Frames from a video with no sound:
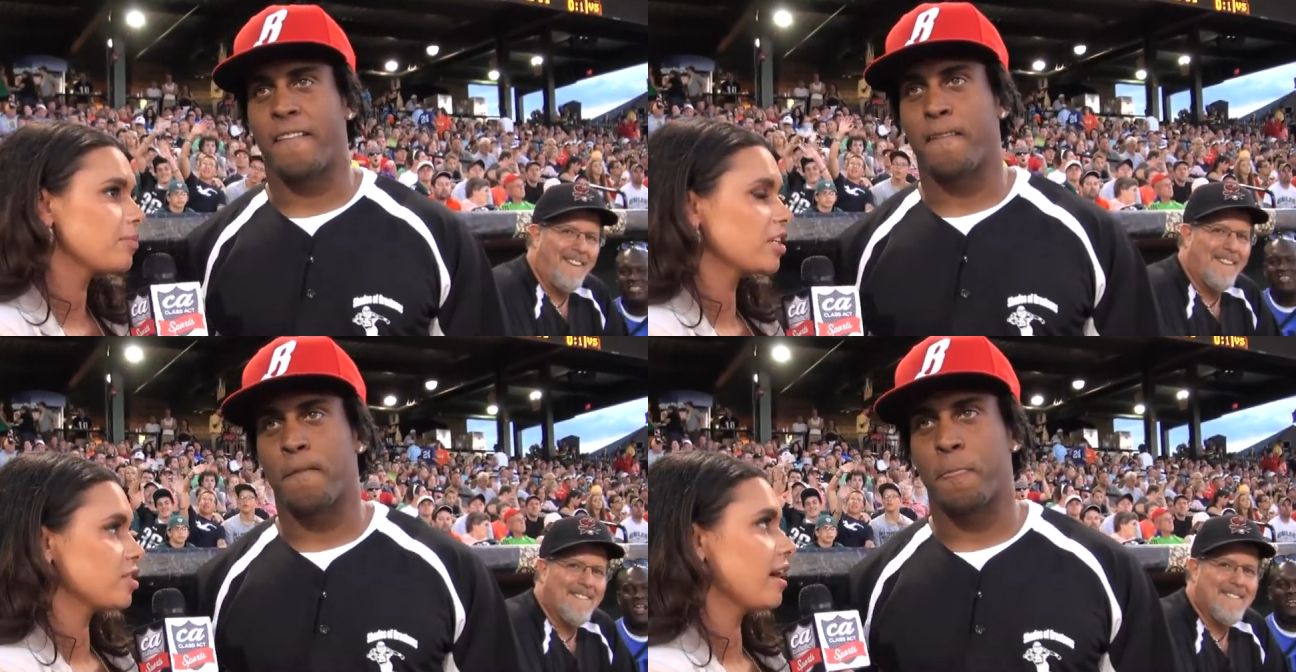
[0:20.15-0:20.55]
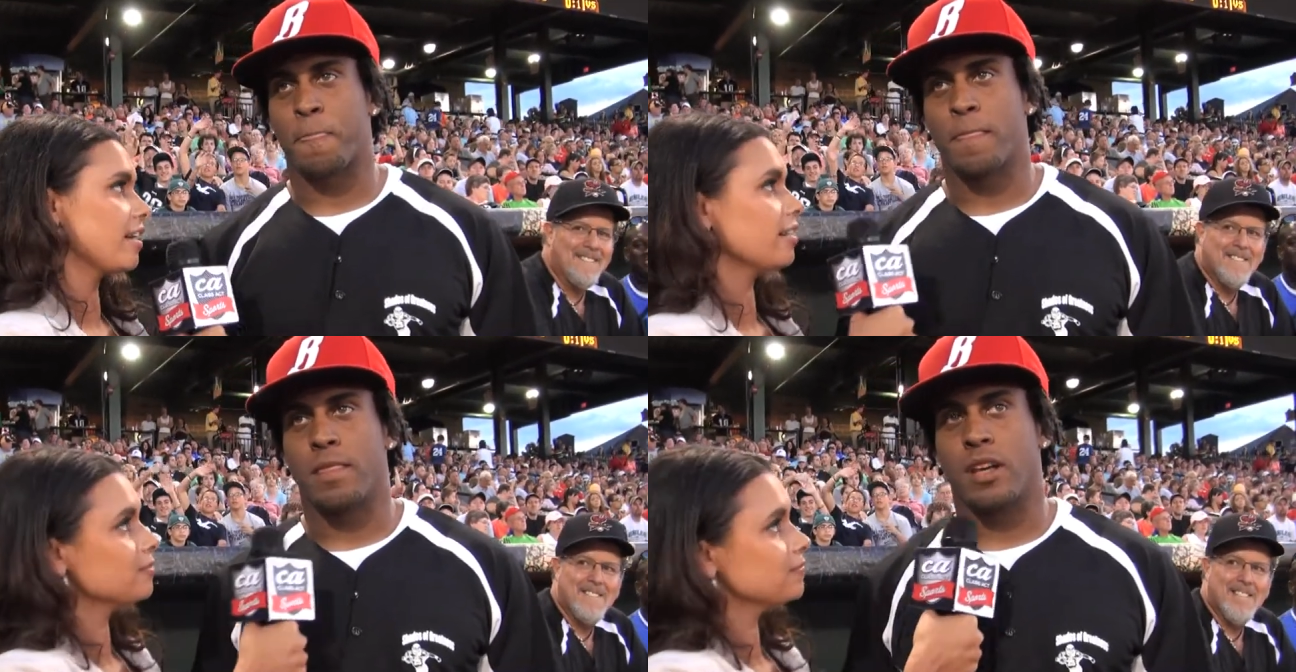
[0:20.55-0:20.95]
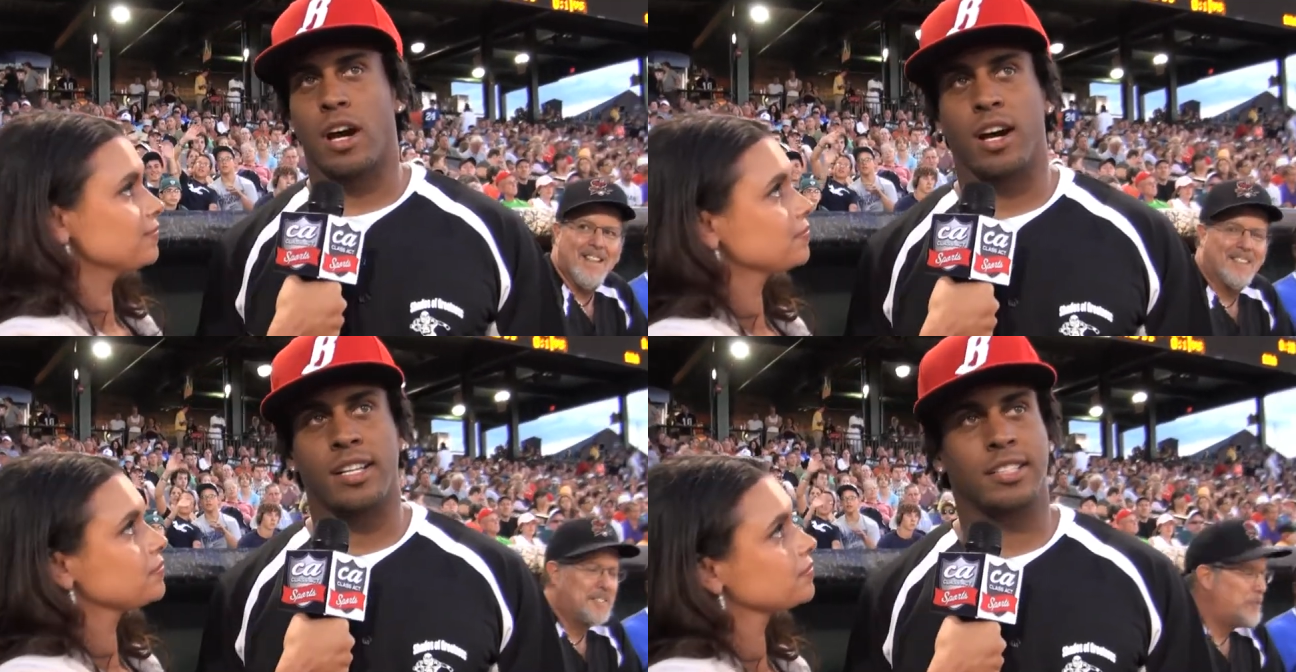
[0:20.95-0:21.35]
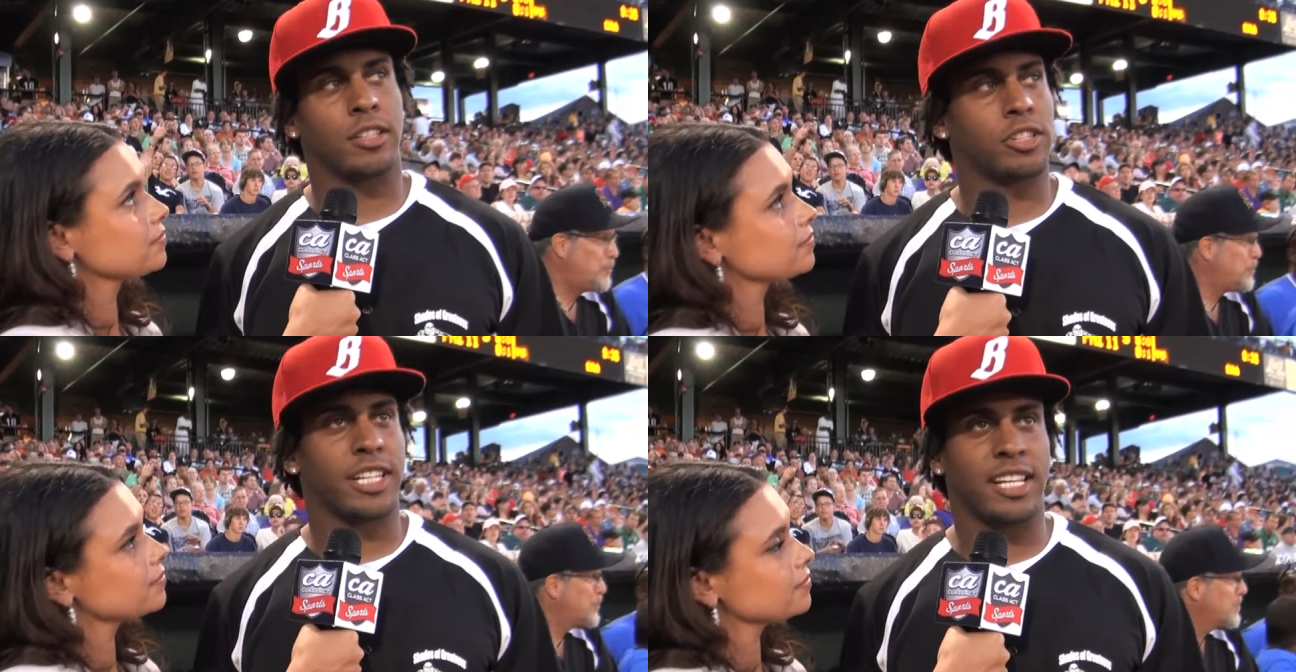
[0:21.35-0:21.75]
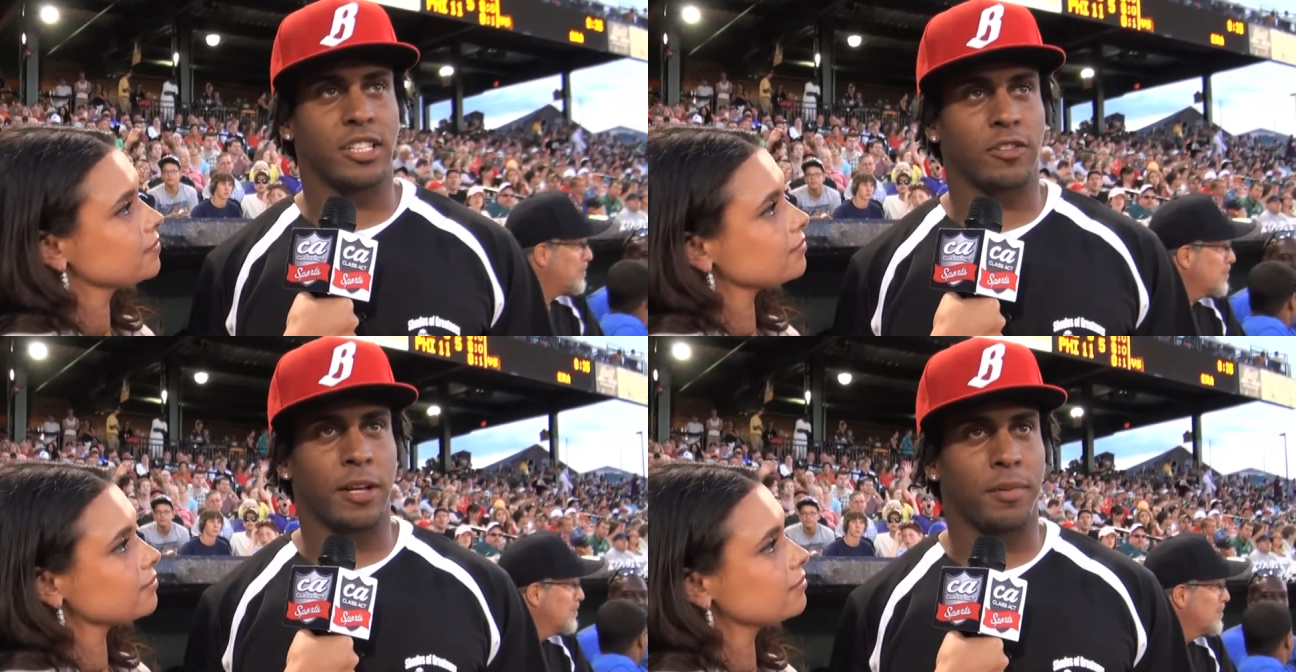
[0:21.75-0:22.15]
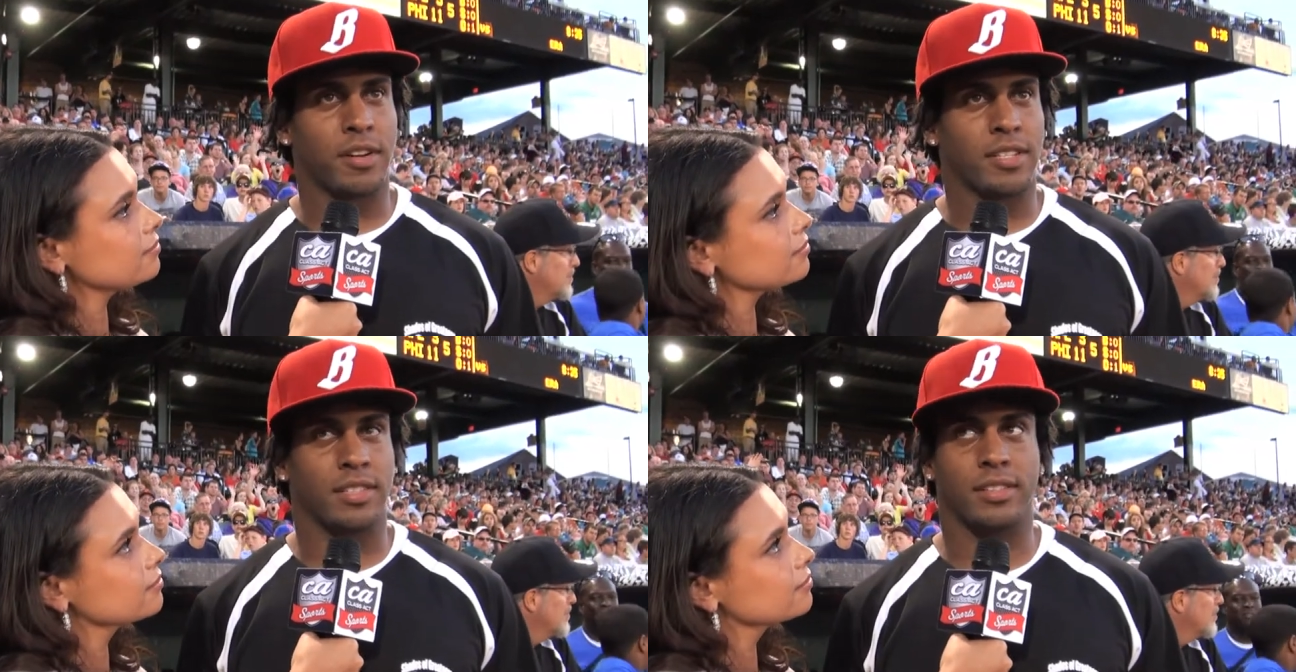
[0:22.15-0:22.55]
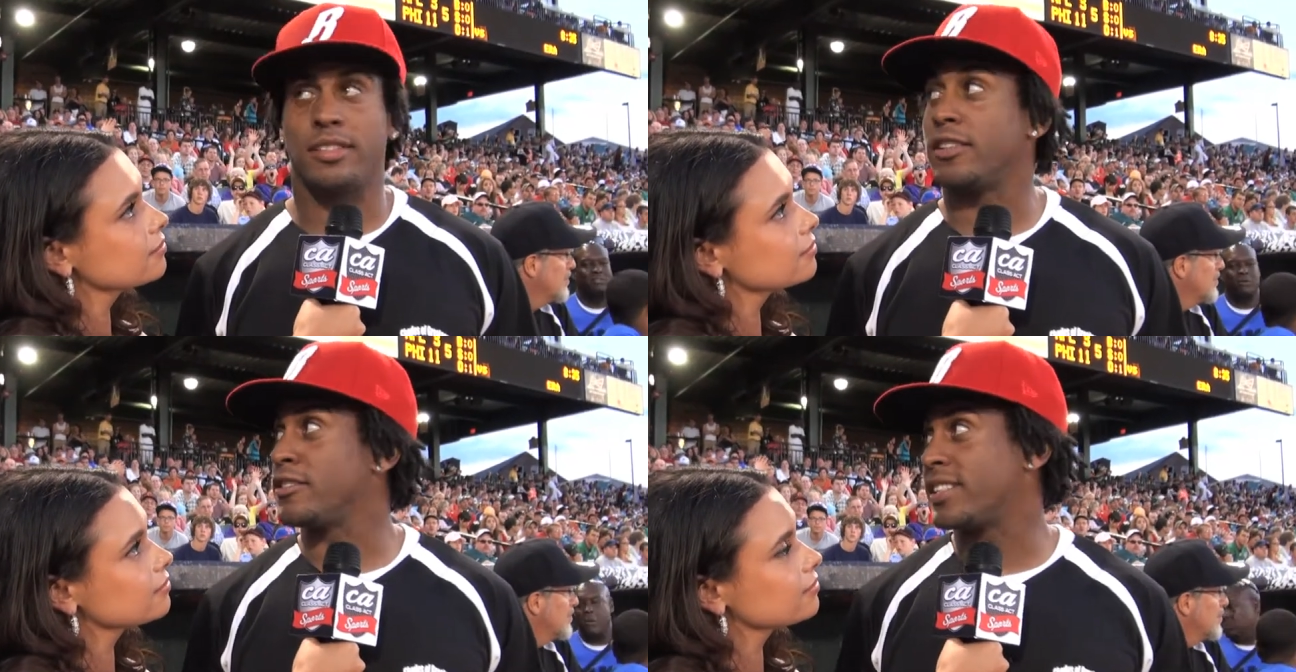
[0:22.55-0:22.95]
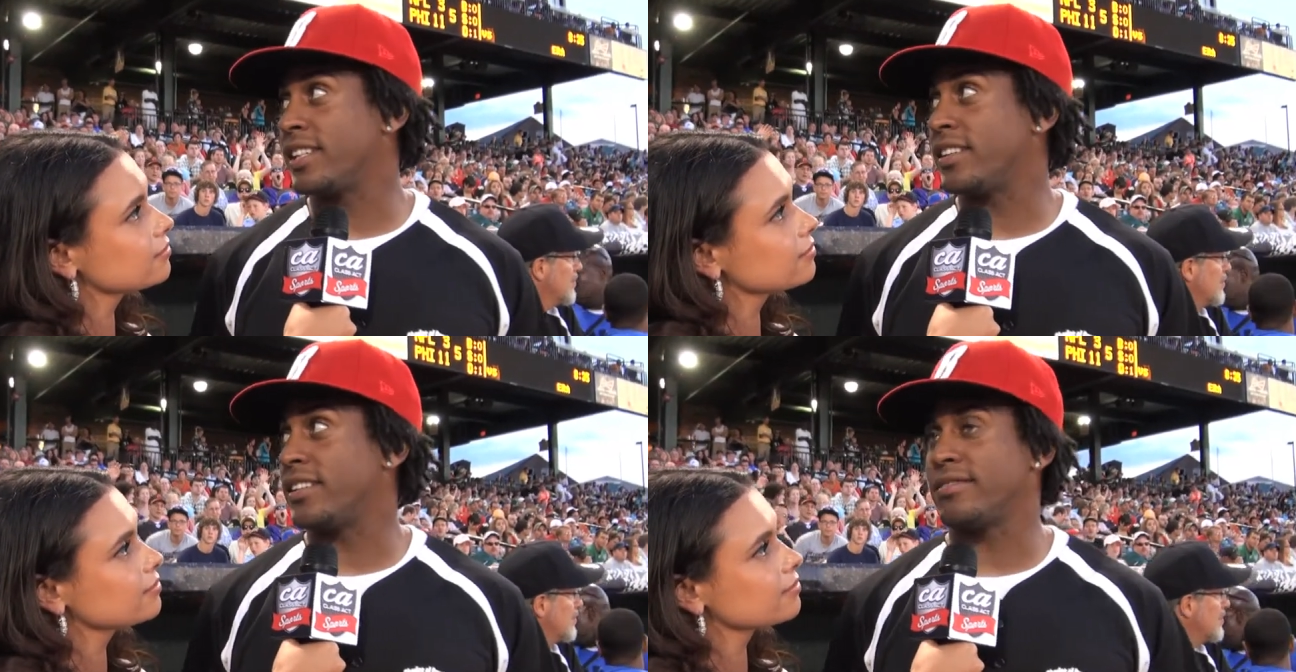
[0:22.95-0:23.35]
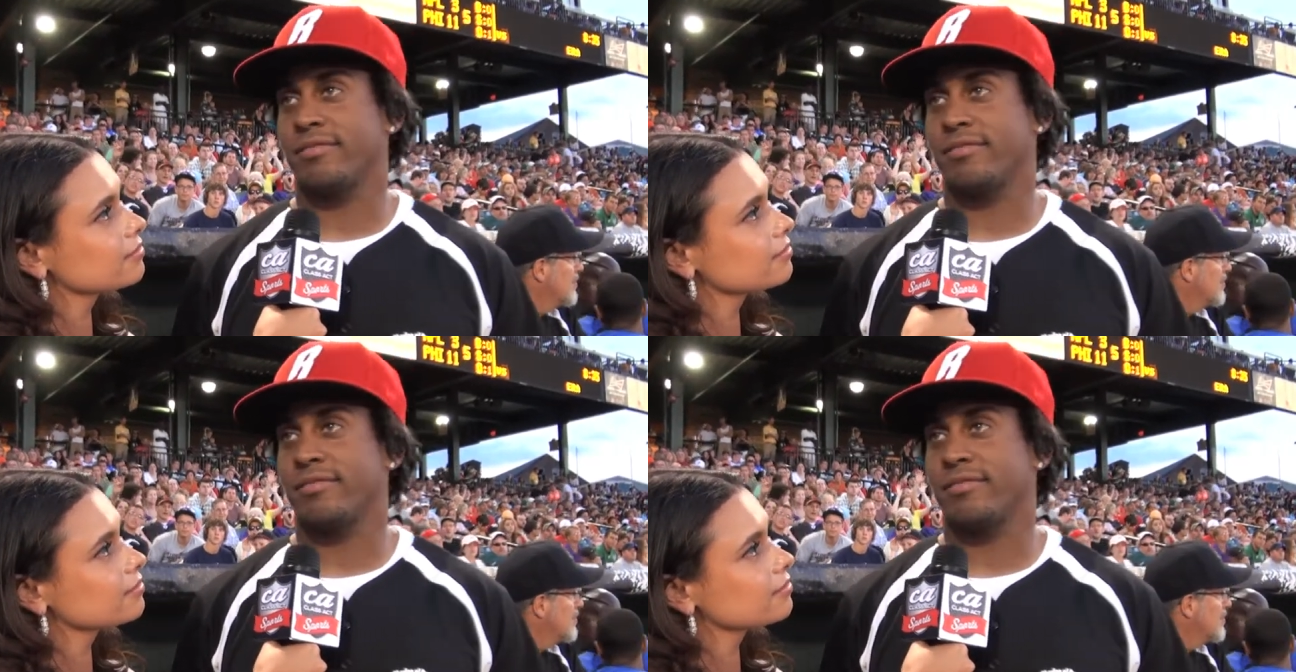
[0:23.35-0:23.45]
Speaker 1: brings you out here? Oh, uh, you know, Shay's a great person. You know, you see the